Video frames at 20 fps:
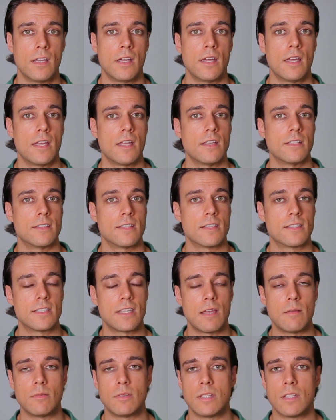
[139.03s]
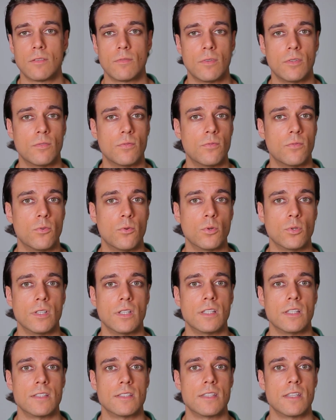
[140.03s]
It's the same thing with food.
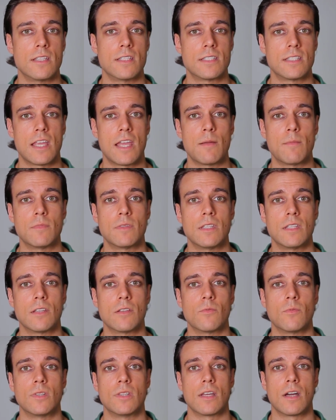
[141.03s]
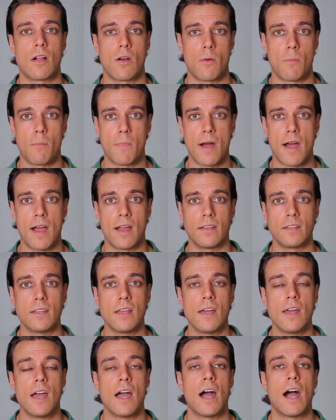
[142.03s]
It is the same thing with our mind,
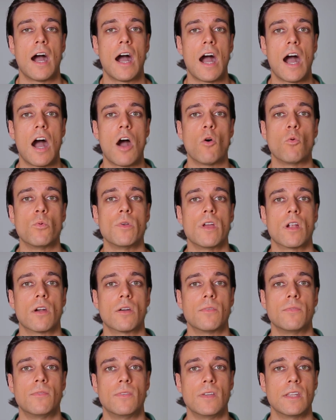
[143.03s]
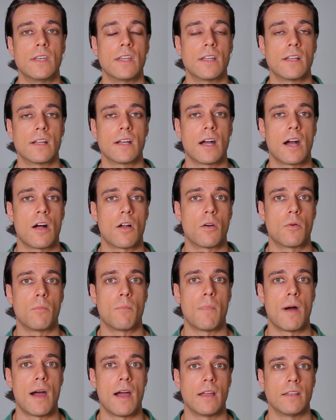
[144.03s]
how we are feeding our
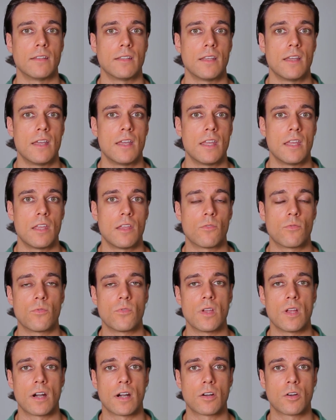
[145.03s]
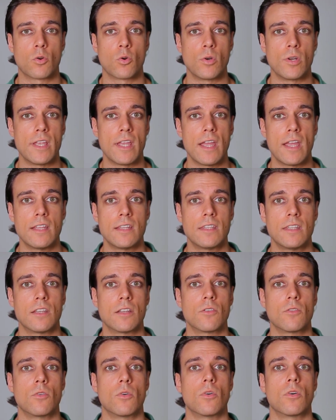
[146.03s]
mind. If we are
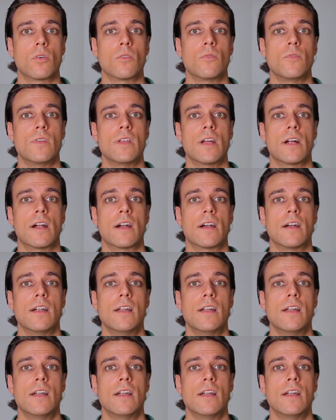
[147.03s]
creating or we are